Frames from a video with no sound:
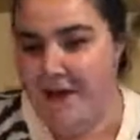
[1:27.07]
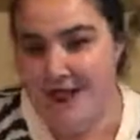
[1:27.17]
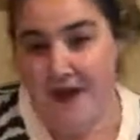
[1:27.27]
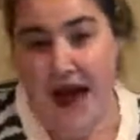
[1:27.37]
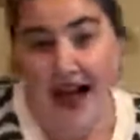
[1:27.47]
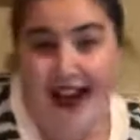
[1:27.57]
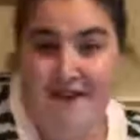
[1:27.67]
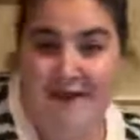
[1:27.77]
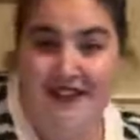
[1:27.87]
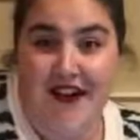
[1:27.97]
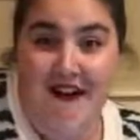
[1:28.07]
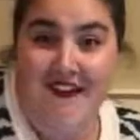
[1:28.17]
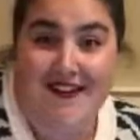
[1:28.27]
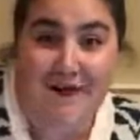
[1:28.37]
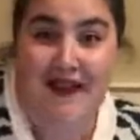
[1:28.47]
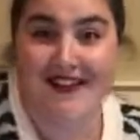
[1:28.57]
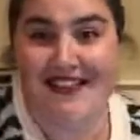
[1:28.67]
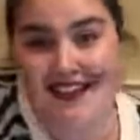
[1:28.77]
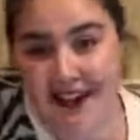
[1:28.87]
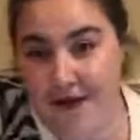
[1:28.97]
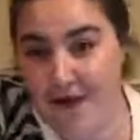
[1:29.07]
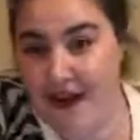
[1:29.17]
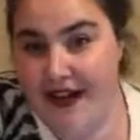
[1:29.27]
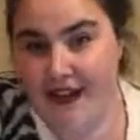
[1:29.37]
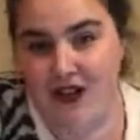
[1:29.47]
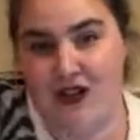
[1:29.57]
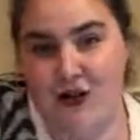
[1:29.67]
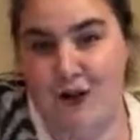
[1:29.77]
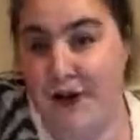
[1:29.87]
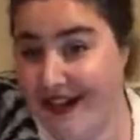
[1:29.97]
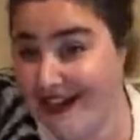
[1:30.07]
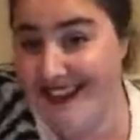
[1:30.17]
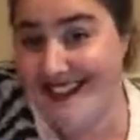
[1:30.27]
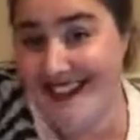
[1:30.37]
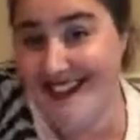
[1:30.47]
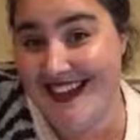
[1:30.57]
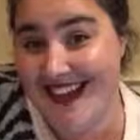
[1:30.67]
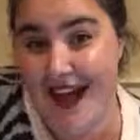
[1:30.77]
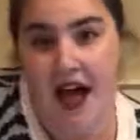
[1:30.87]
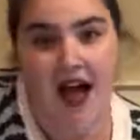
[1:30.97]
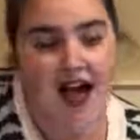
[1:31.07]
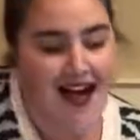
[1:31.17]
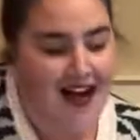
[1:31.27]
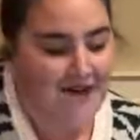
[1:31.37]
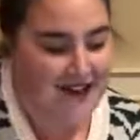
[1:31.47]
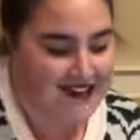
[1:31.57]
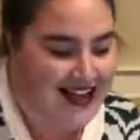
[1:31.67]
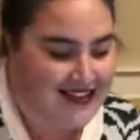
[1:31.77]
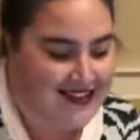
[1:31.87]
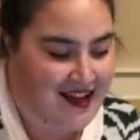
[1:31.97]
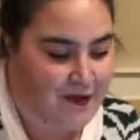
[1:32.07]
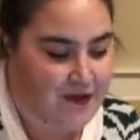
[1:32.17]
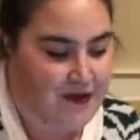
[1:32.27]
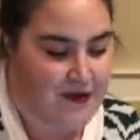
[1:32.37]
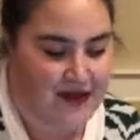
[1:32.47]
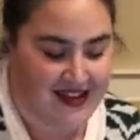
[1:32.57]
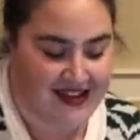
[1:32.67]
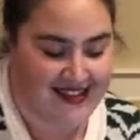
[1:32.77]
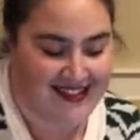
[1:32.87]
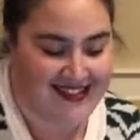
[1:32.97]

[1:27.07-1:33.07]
So I have been talking about a skincare fridge pretty consistently for the last couple weeks.